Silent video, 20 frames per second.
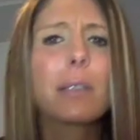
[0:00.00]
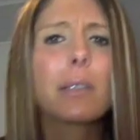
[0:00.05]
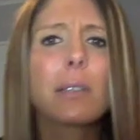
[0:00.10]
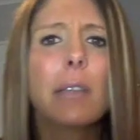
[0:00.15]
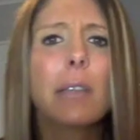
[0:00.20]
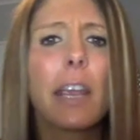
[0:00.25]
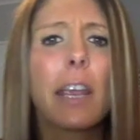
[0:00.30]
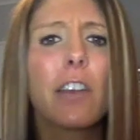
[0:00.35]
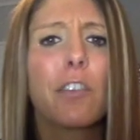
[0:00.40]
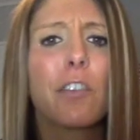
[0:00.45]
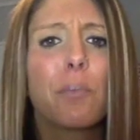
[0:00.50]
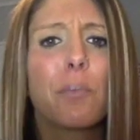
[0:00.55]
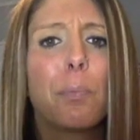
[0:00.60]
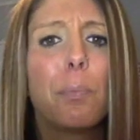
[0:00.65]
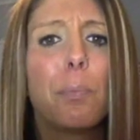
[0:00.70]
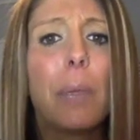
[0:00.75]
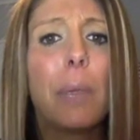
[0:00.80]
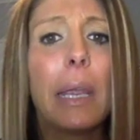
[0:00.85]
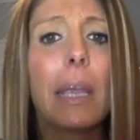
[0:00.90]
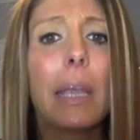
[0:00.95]
state of
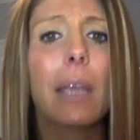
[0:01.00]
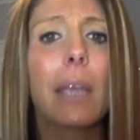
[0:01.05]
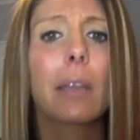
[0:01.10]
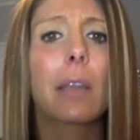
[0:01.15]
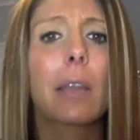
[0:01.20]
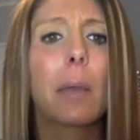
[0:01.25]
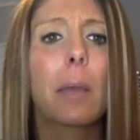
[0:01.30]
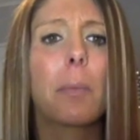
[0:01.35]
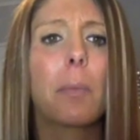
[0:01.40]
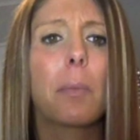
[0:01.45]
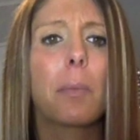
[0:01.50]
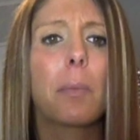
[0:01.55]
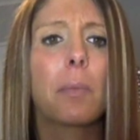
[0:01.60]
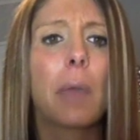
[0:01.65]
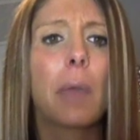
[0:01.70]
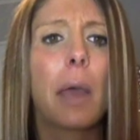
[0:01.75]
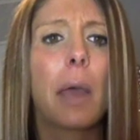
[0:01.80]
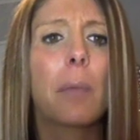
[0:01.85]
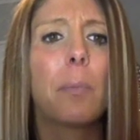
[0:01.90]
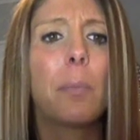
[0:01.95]
being
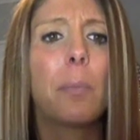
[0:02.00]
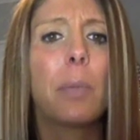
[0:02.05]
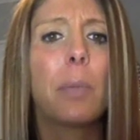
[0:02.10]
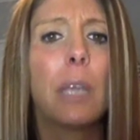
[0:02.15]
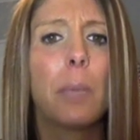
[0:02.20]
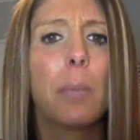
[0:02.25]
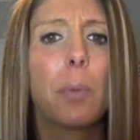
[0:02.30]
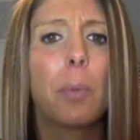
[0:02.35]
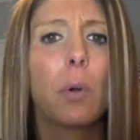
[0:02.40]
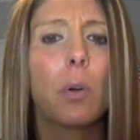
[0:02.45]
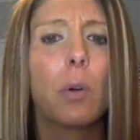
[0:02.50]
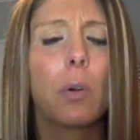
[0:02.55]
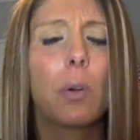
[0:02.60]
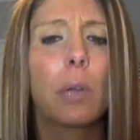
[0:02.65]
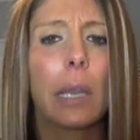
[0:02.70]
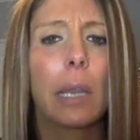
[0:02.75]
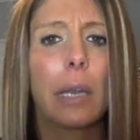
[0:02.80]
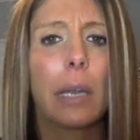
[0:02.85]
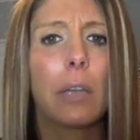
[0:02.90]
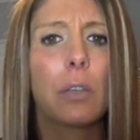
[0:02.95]
that people
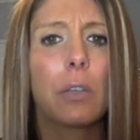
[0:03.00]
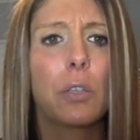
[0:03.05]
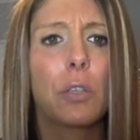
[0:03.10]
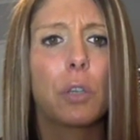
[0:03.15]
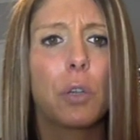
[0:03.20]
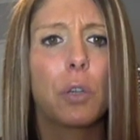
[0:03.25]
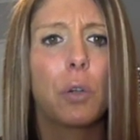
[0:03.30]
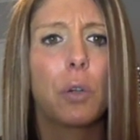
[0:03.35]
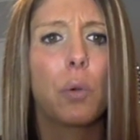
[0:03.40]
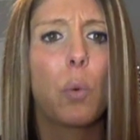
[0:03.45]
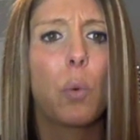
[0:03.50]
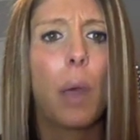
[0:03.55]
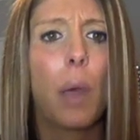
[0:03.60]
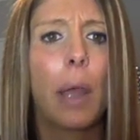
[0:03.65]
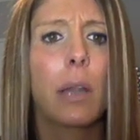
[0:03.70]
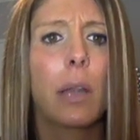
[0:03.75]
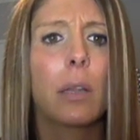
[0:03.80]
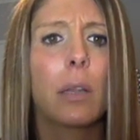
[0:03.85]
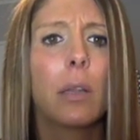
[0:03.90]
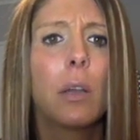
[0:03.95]
get into
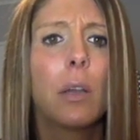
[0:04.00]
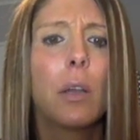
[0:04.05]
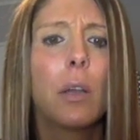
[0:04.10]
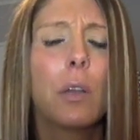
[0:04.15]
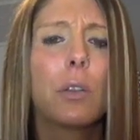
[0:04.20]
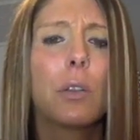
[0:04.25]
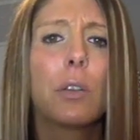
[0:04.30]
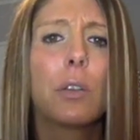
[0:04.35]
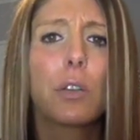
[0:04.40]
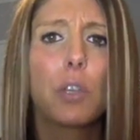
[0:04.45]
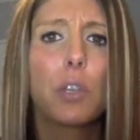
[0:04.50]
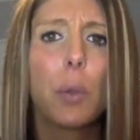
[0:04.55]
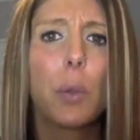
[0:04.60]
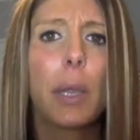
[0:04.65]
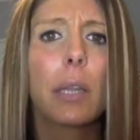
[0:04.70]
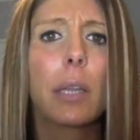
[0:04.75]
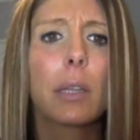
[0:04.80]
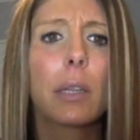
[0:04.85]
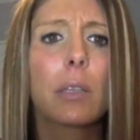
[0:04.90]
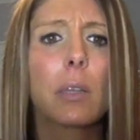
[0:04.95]
when they're
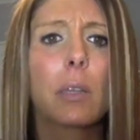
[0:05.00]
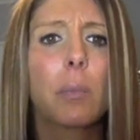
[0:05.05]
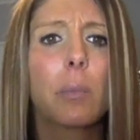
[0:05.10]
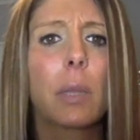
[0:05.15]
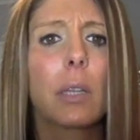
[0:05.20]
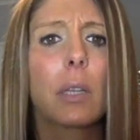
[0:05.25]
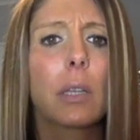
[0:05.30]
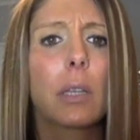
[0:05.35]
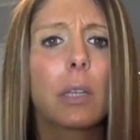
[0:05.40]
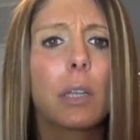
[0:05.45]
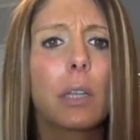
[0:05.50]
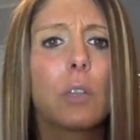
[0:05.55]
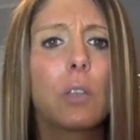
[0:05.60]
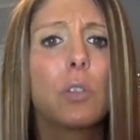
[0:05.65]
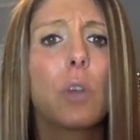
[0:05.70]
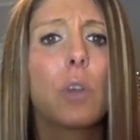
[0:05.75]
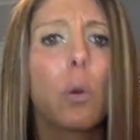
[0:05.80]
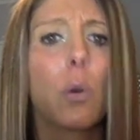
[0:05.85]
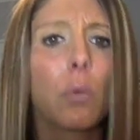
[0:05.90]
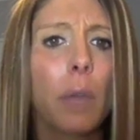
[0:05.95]
doing something that they
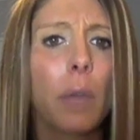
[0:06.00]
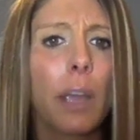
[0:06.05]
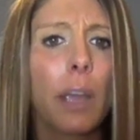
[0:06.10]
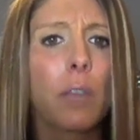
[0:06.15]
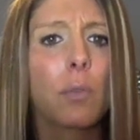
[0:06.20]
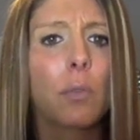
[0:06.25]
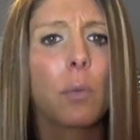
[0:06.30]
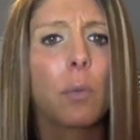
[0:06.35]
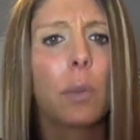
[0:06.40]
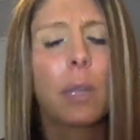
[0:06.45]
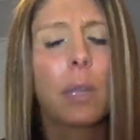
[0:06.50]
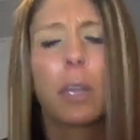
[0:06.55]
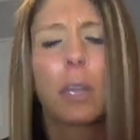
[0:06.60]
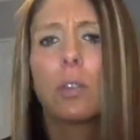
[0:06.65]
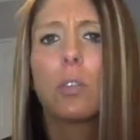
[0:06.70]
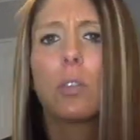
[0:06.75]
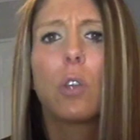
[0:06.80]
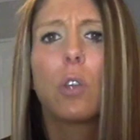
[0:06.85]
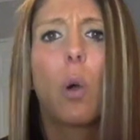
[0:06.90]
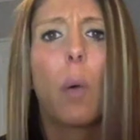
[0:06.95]
don't like, when they
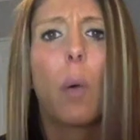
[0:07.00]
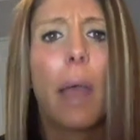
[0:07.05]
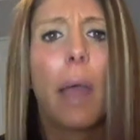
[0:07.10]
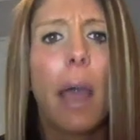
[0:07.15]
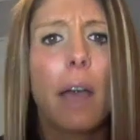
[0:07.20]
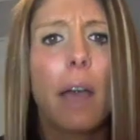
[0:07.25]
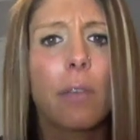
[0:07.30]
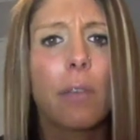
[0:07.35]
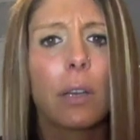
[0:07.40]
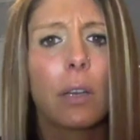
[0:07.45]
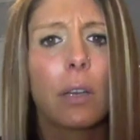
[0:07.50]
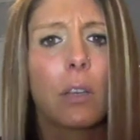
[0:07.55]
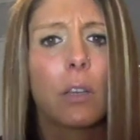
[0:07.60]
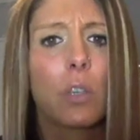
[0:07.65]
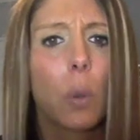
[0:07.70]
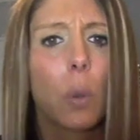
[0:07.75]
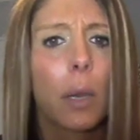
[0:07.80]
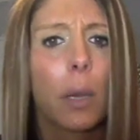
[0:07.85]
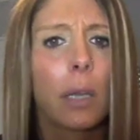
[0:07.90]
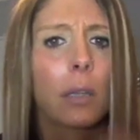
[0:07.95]
don't have any
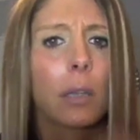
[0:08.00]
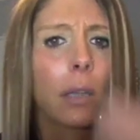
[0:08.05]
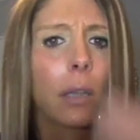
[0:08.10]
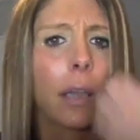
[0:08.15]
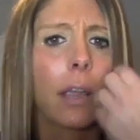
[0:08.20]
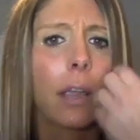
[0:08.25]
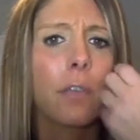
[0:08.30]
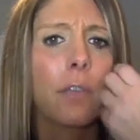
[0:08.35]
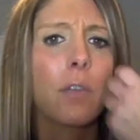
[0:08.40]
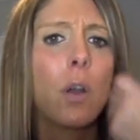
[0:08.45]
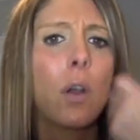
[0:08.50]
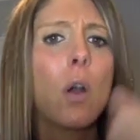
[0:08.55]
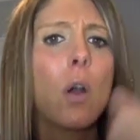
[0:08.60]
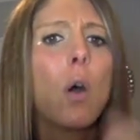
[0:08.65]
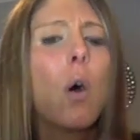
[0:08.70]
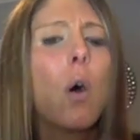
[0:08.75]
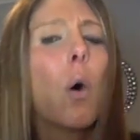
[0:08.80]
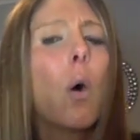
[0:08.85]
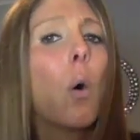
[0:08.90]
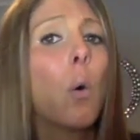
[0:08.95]
joy in life,
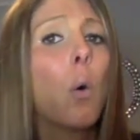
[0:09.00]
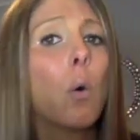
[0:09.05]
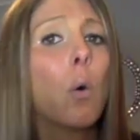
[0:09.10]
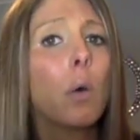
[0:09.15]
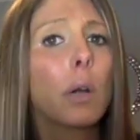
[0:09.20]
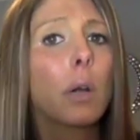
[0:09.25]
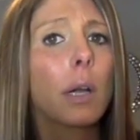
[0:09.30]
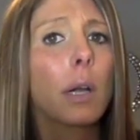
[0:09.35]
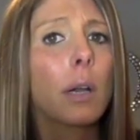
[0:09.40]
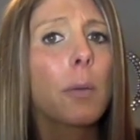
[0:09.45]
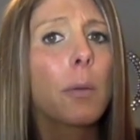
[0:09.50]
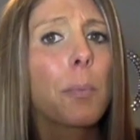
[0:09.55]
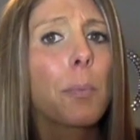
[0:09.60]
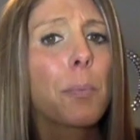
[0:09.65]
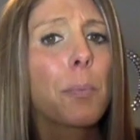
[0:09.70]
or